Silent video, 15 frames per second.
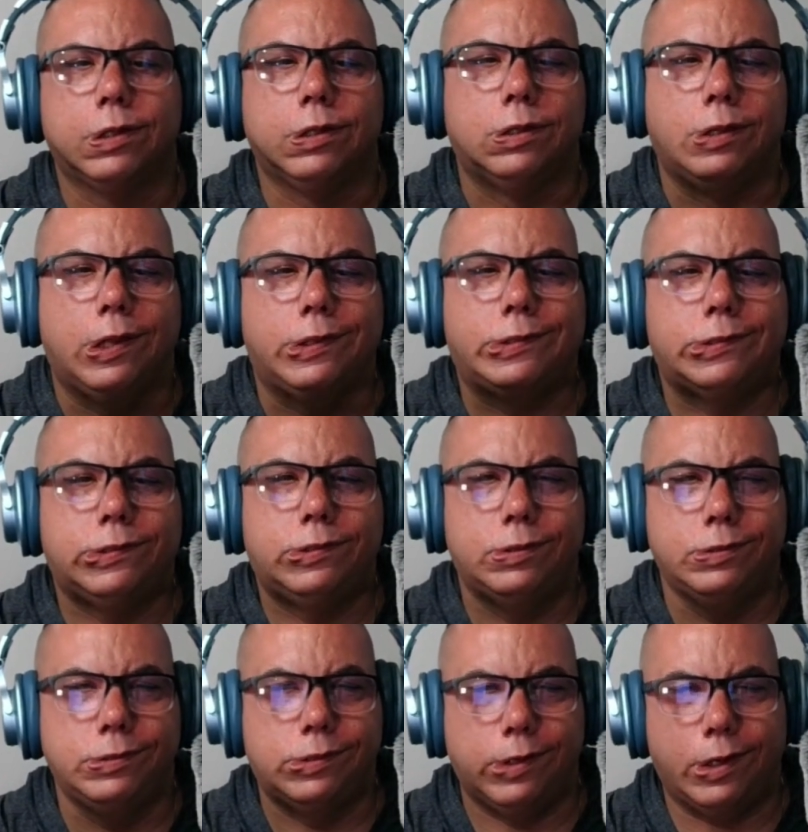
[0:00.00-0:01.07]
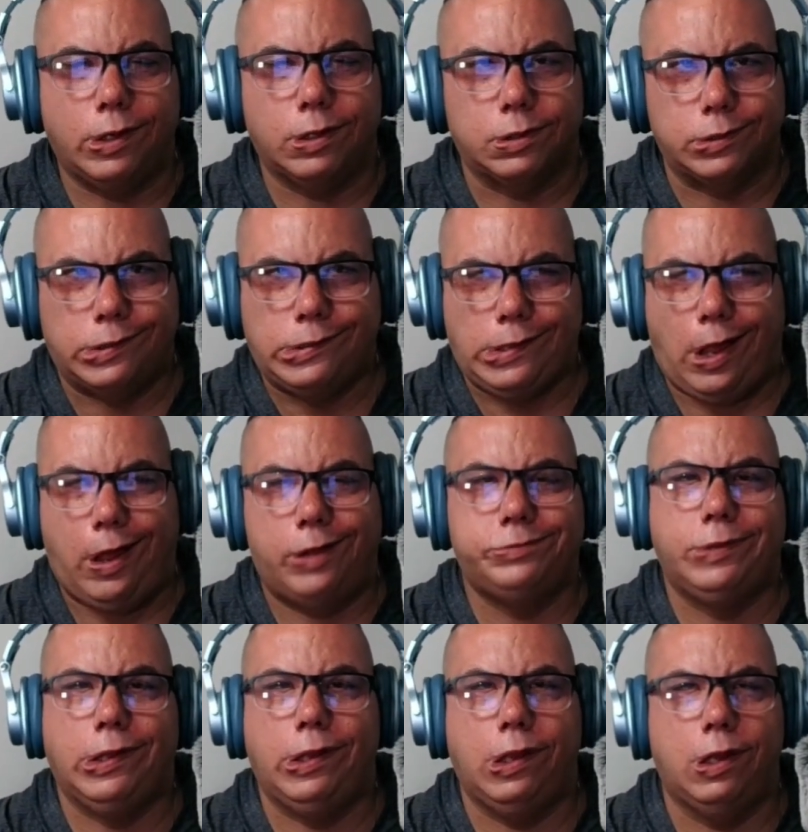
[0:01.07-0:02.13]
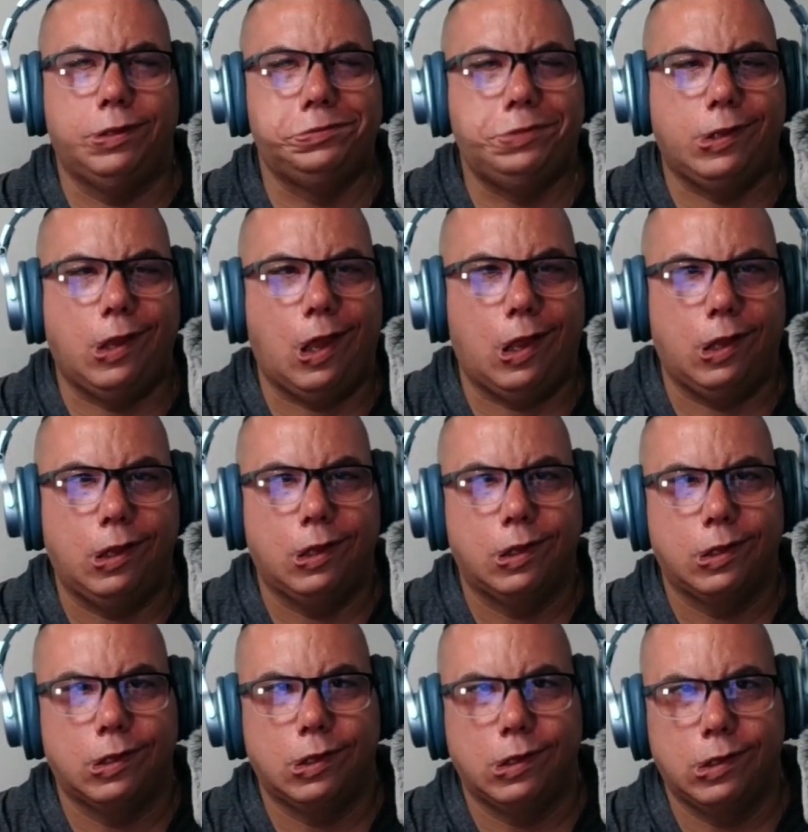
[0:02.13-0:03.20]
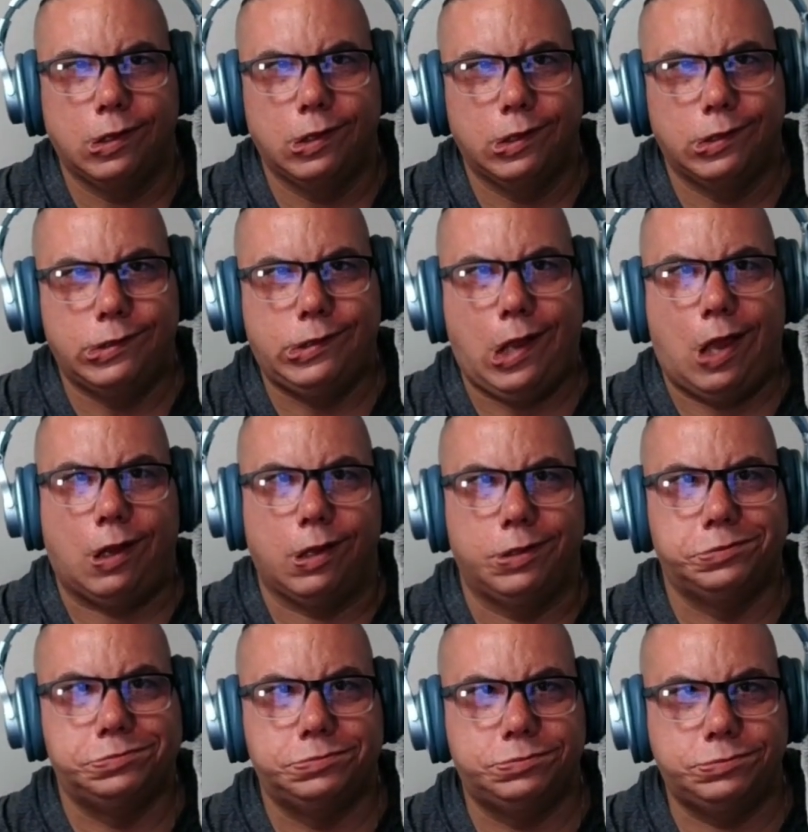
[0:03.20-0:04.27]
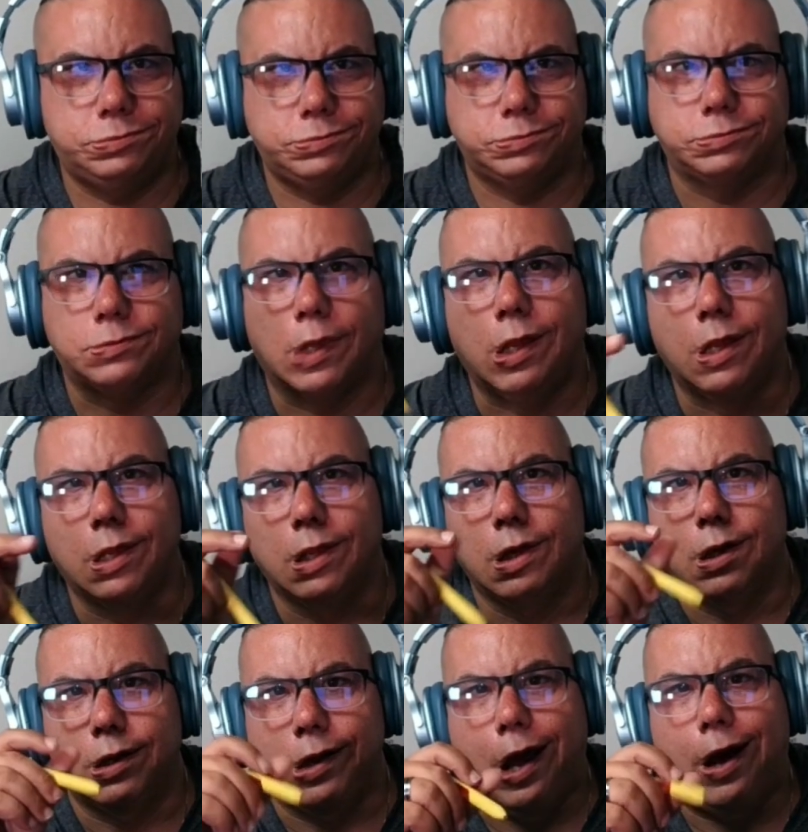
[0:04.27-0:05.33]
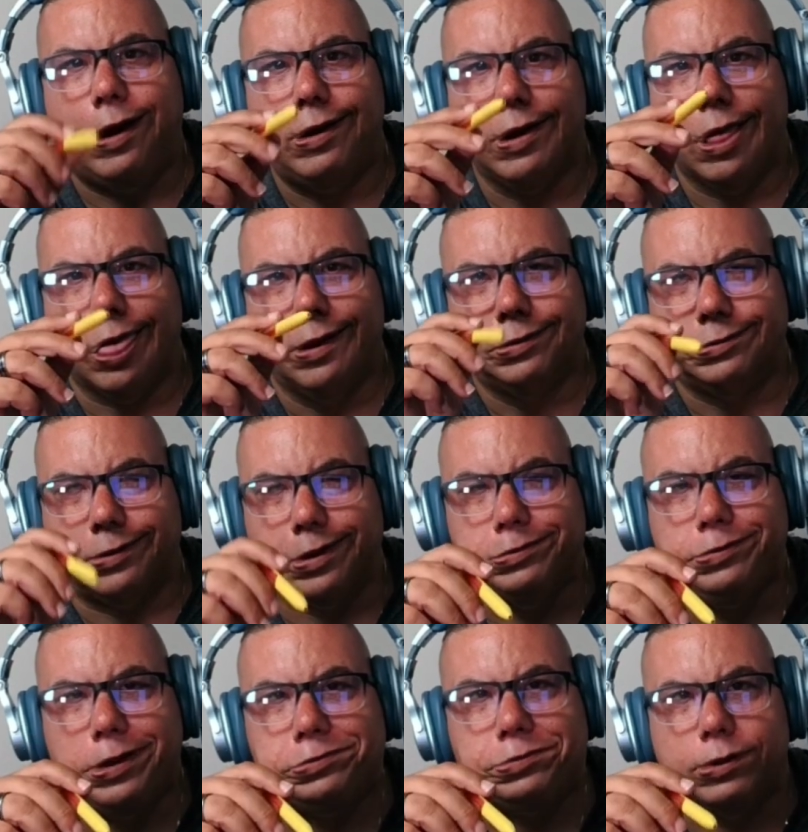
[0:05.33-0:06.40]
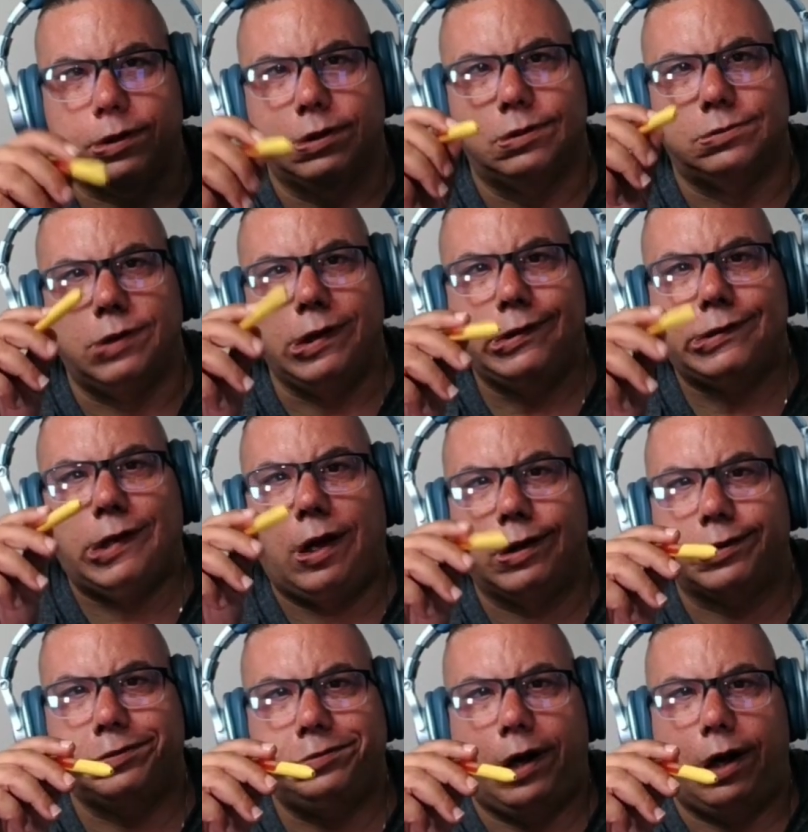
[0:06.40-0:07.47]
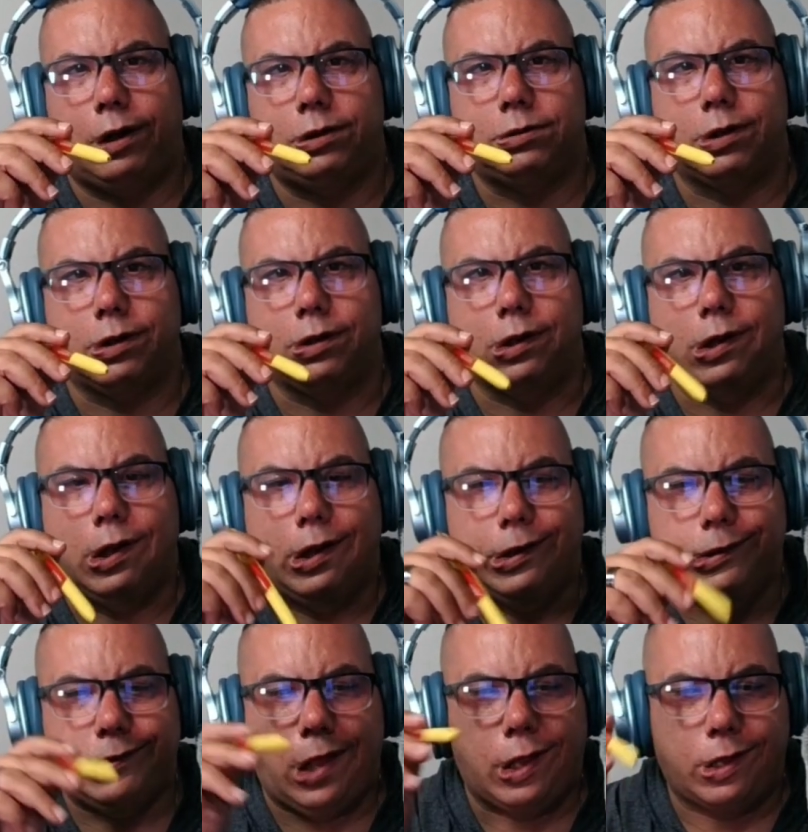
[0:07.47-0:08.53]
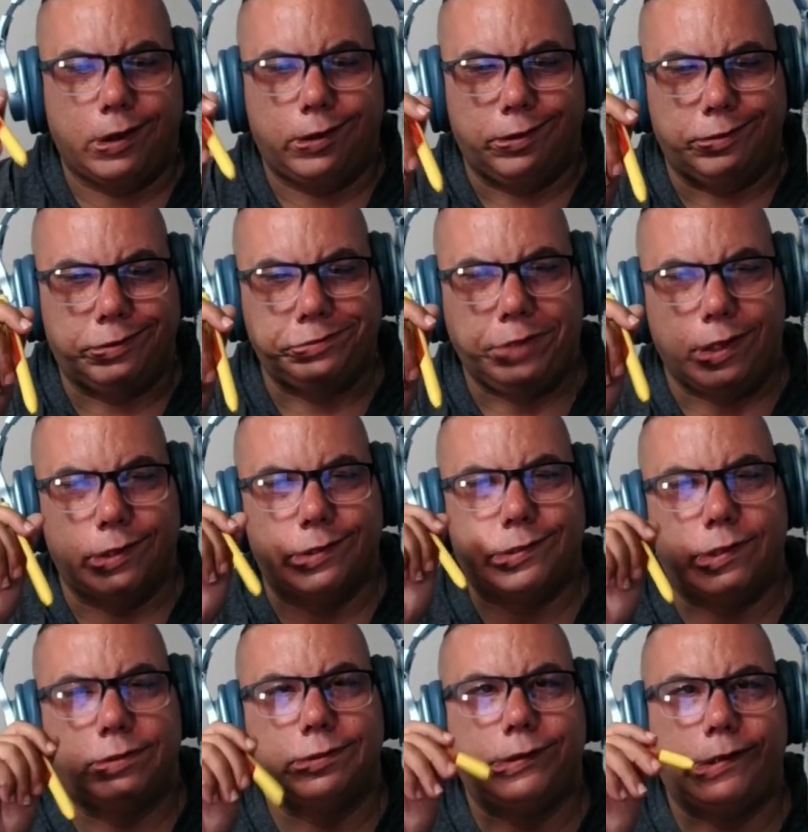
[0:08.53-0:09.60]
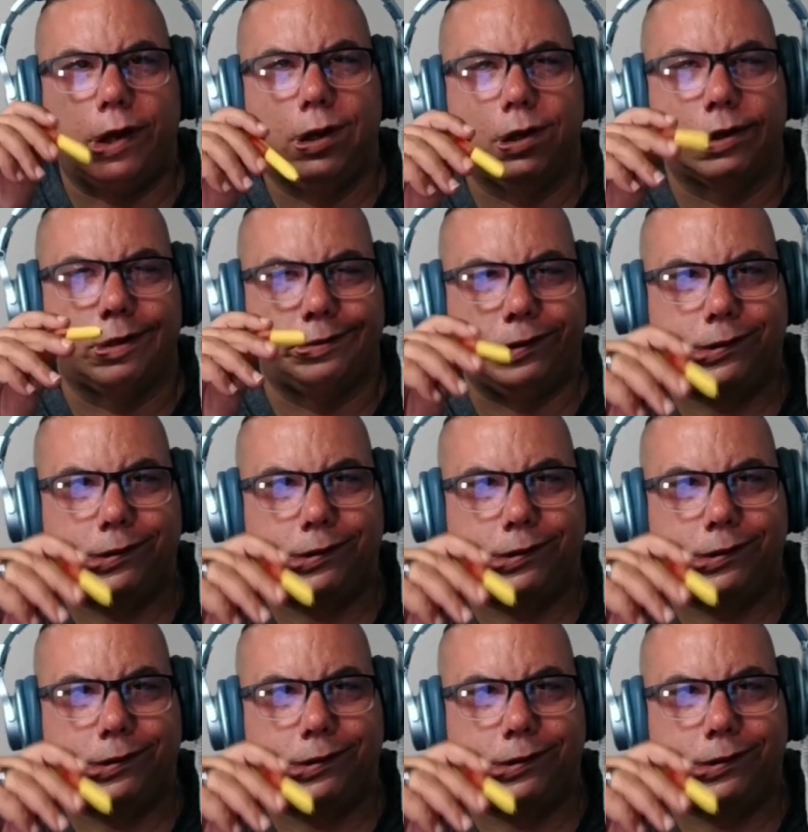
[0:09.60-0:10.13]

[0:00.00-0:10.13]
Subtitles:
this to their top NBA talent. Now, remember, we talked about the executives being so scared of the